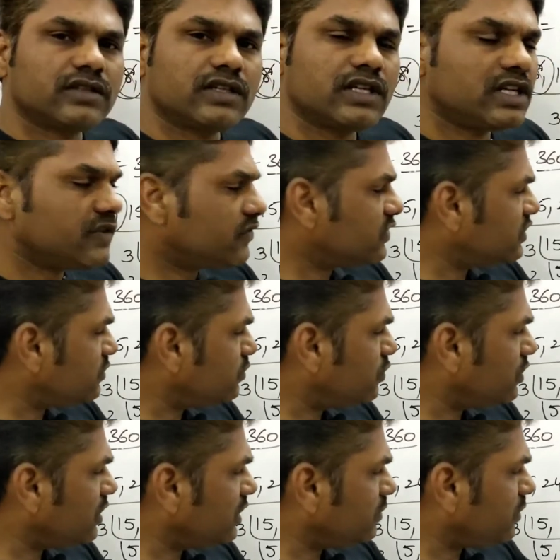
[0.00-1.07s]

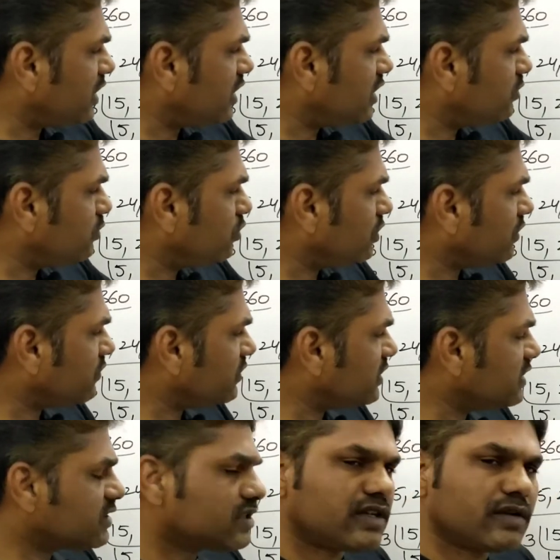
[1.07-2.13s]
divisible multiple of
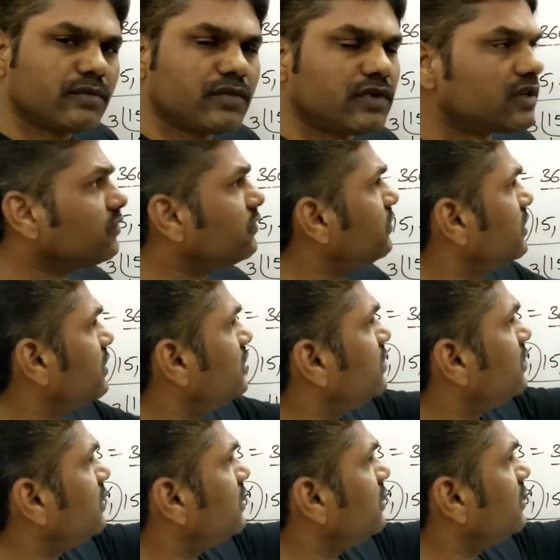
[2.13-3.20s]
this number
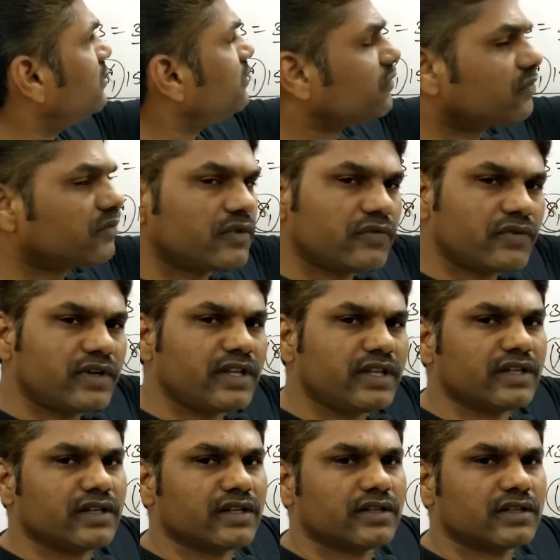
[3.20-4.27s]
with
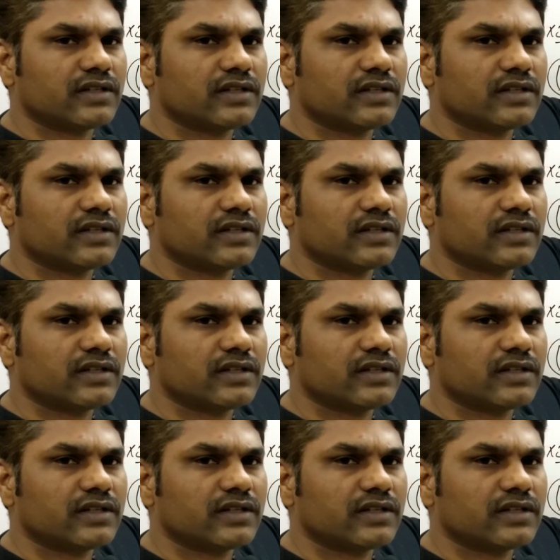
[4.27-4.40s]
15,